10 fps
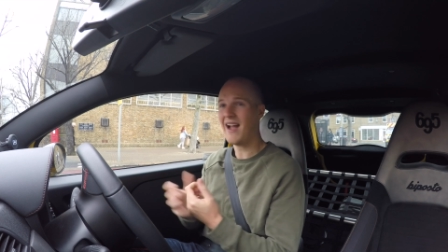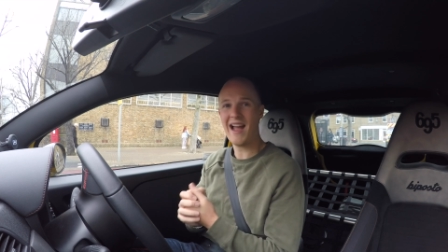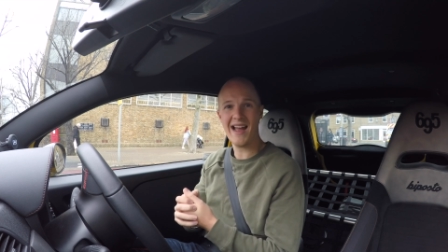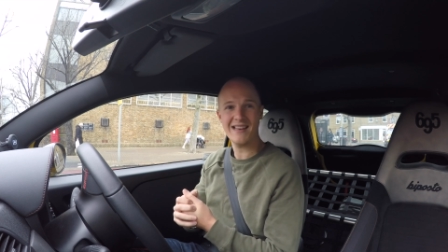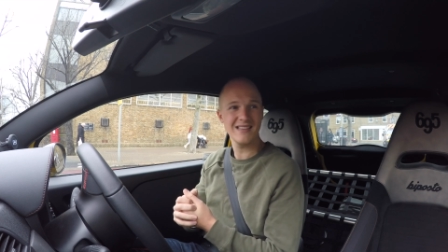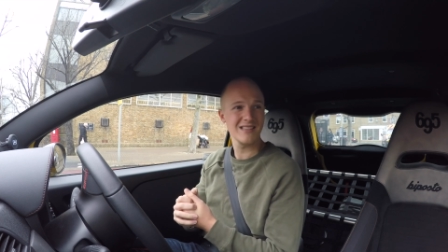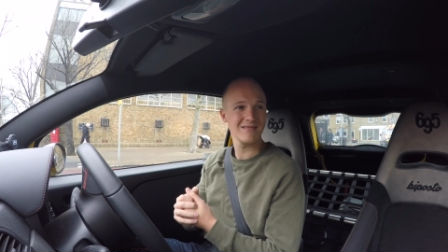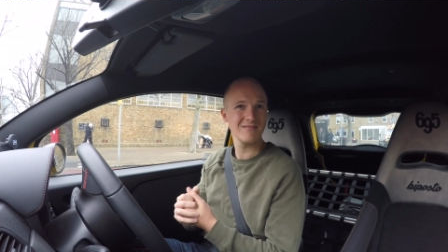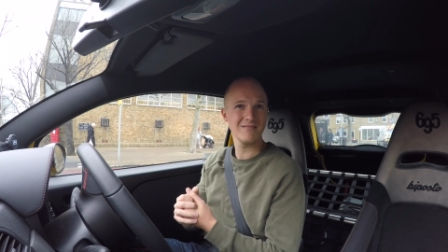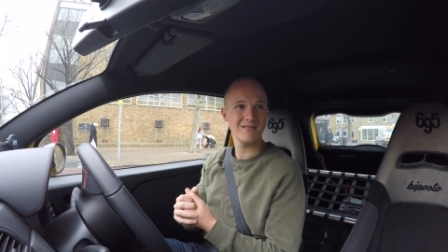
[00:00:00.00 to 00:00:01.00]
and
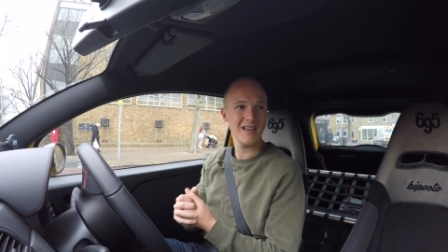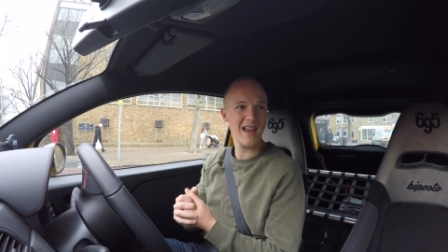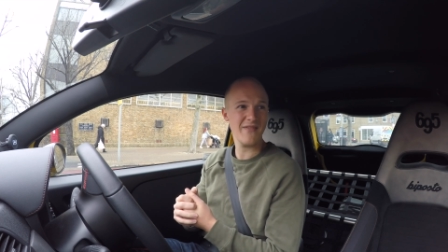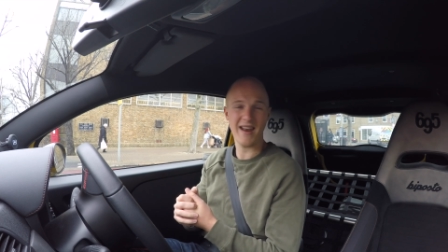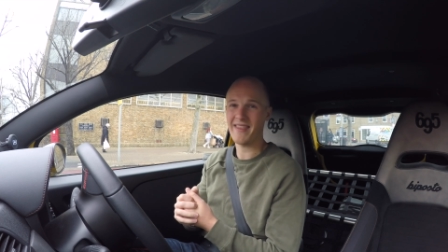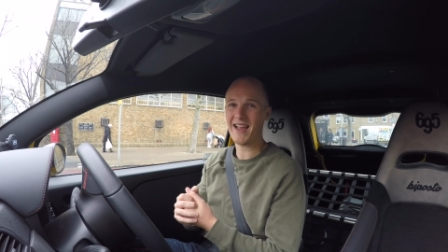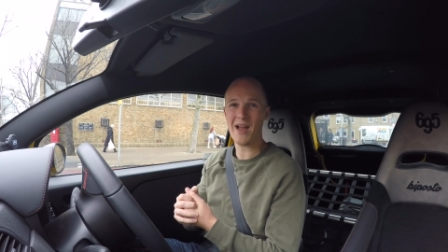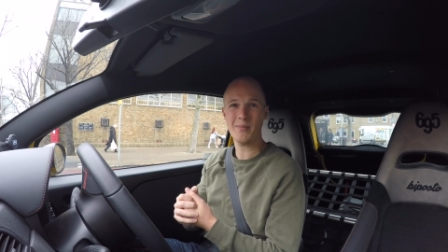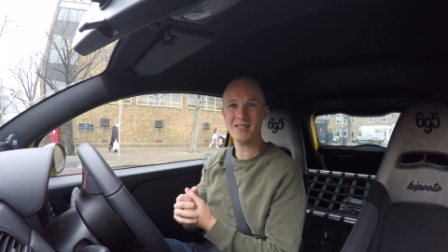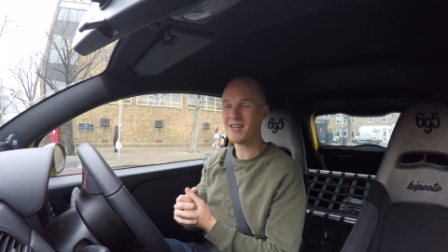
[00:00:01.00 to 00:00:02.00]
if anything
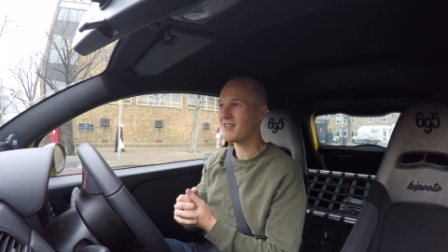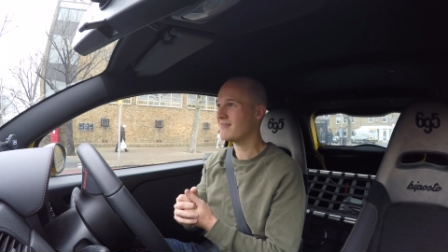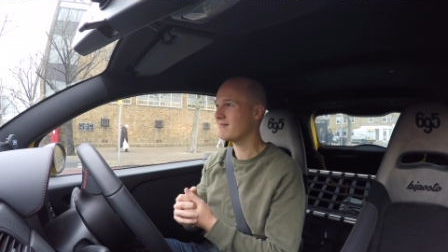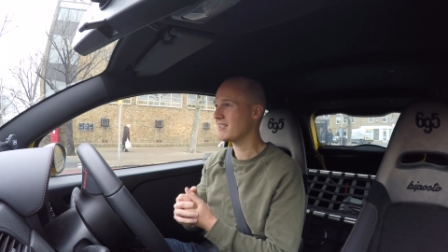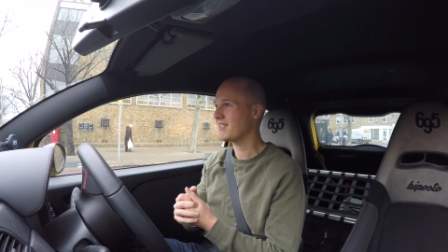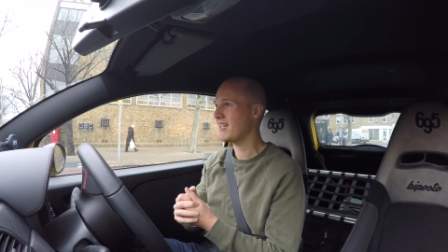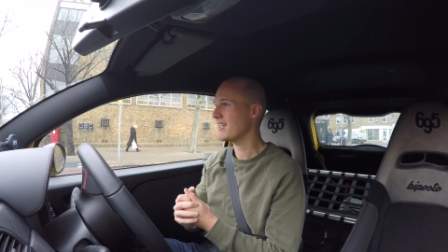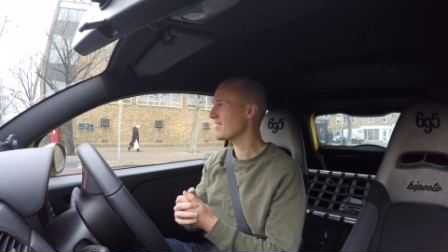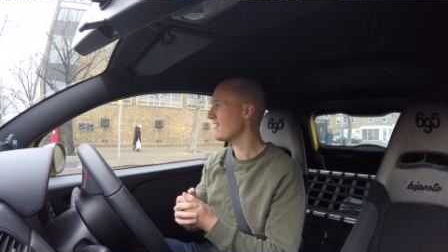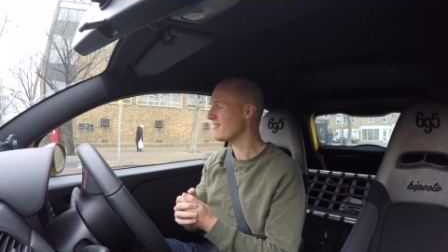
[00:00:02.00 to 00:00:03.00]
happens, I can just
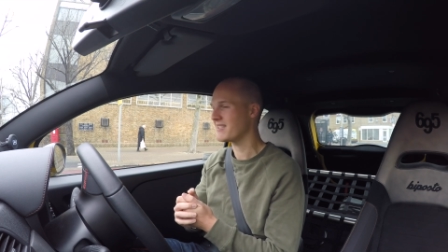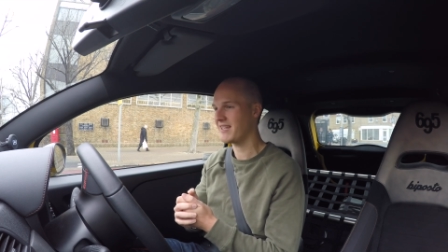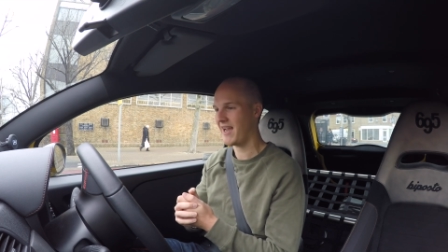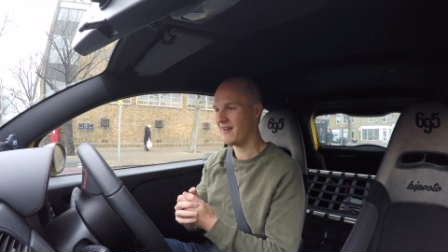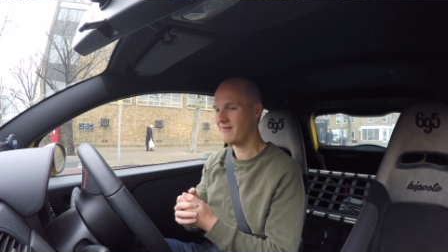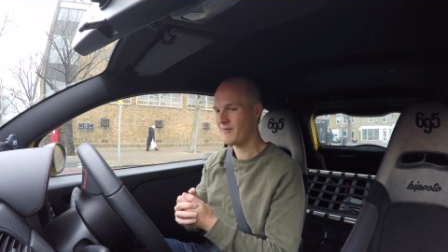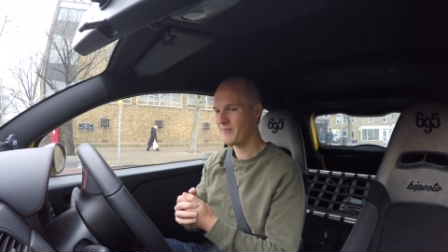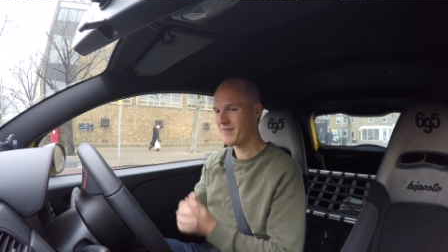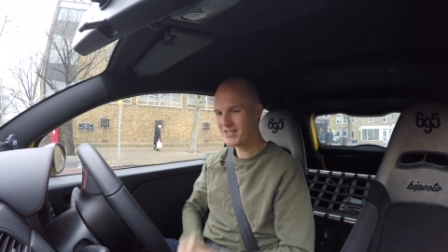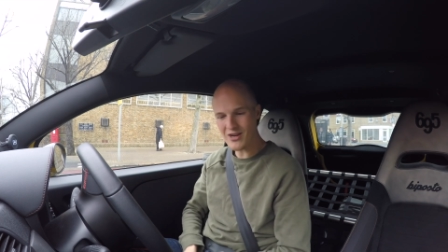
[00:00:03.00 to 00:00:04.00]
kick-start it again.
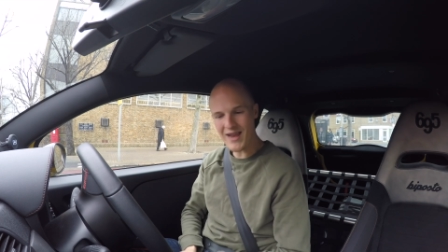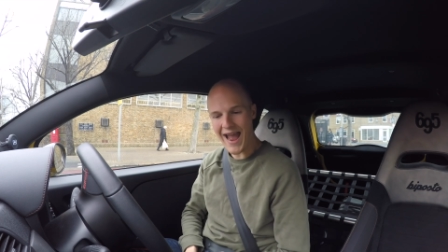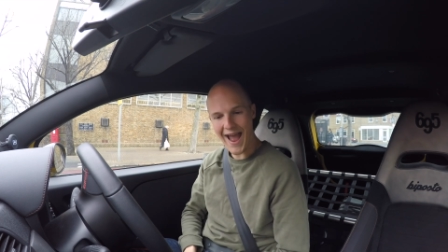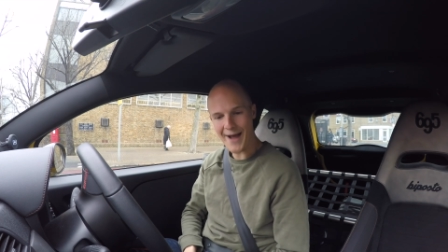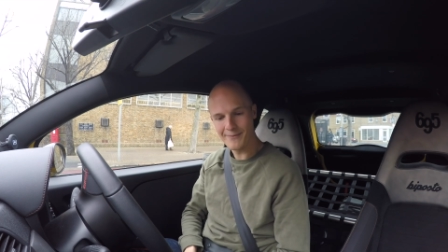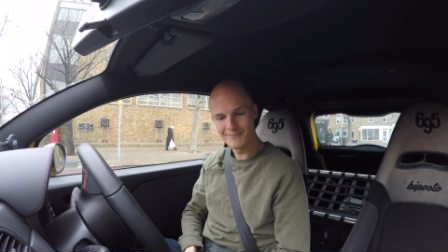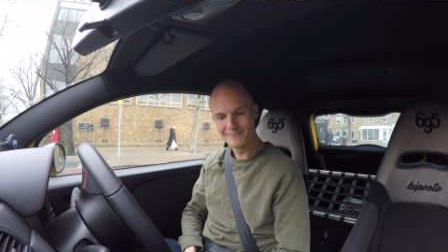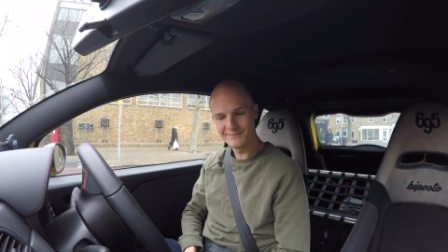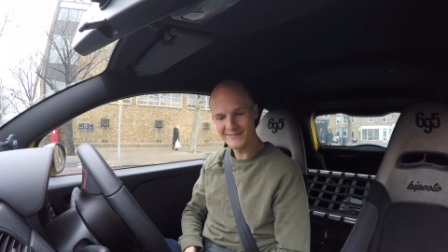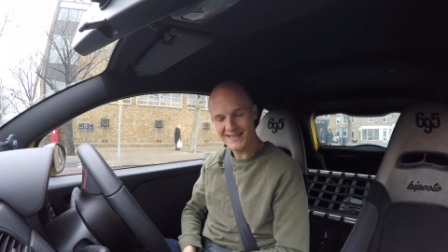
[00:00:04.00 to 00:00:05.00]
So yeah,
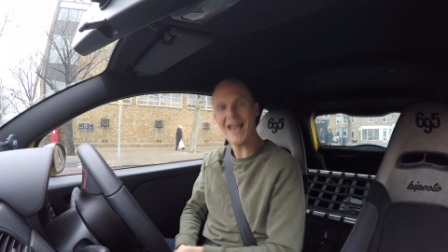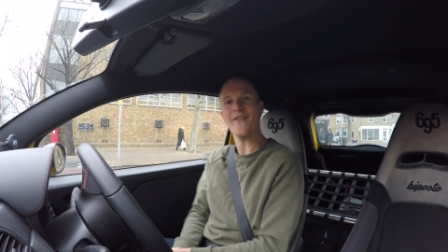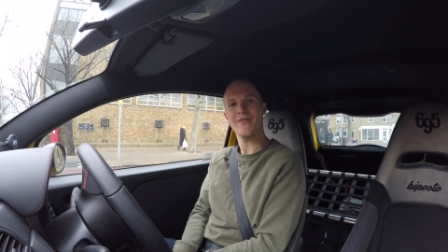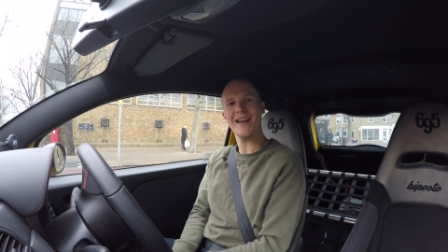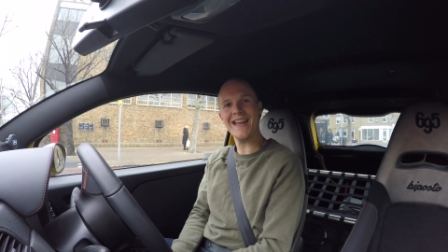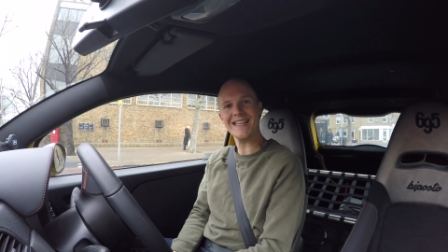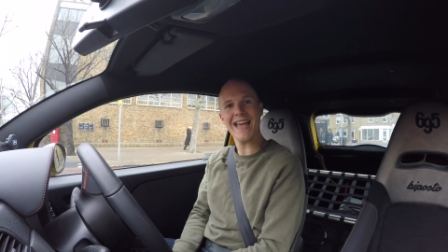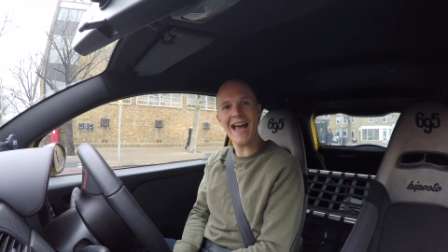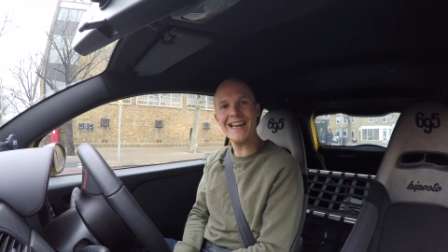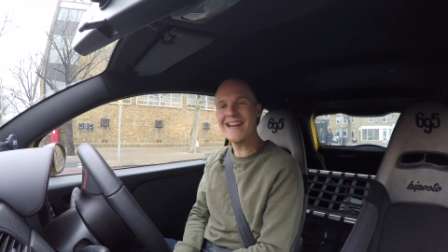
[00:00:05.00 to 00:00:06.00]
definitely
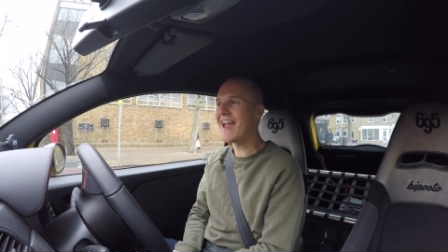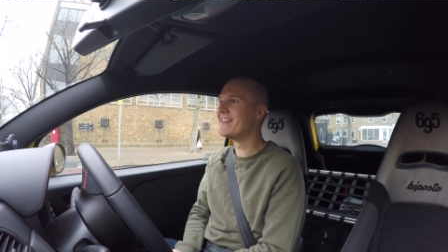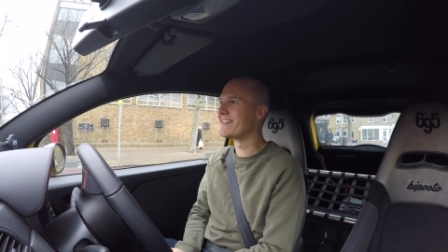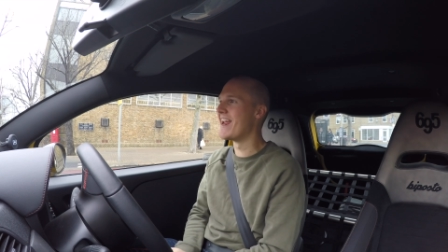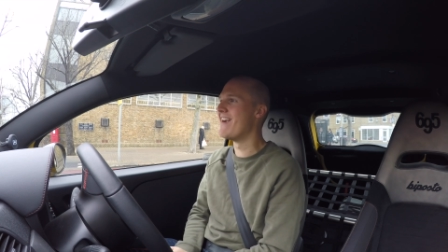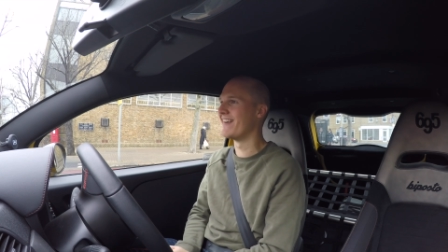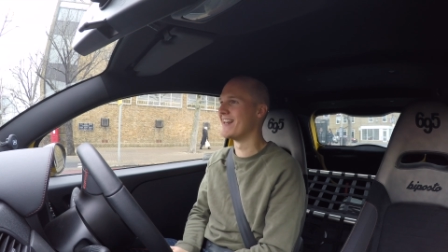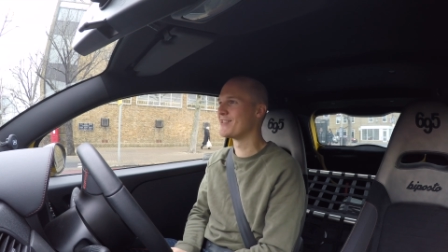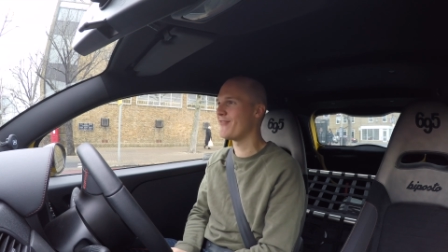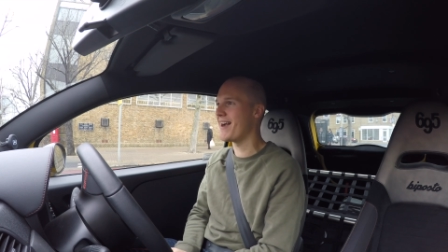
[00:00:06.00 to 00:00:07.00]
Italian engineering
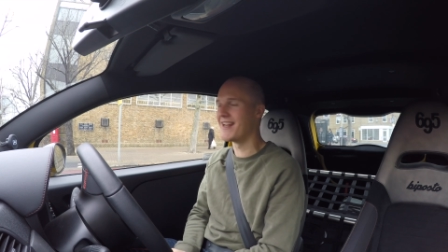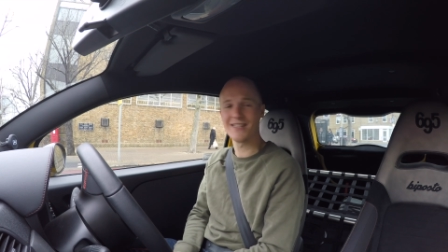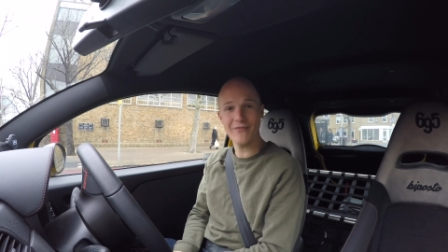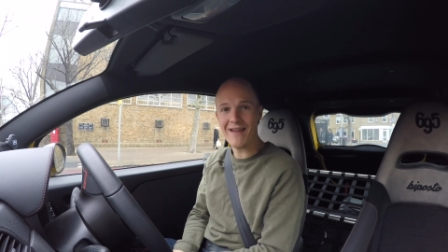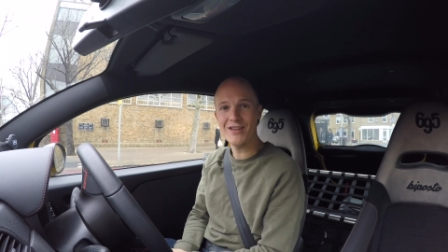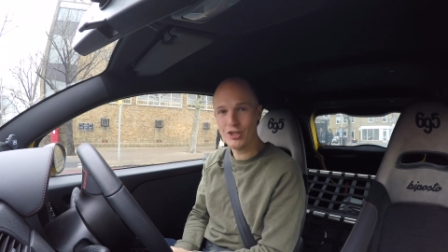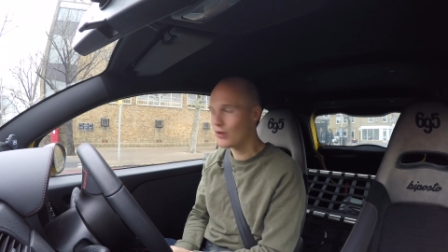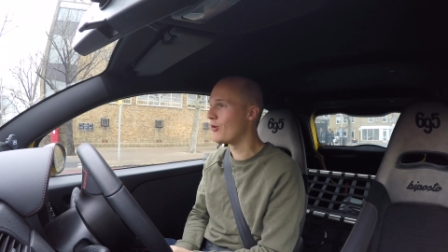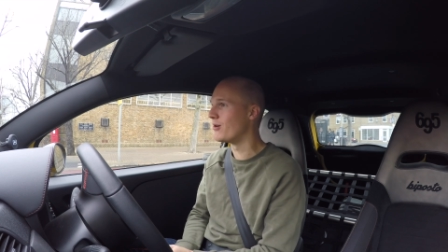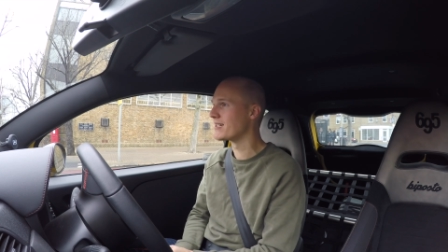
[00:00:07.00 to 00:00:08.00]
at its finest. A very
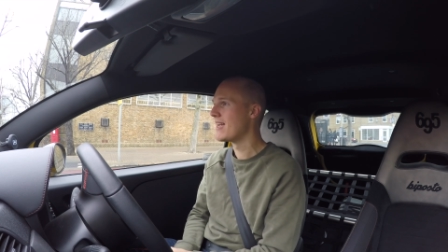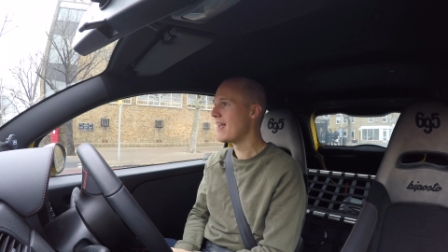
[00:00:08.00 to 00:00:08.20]
short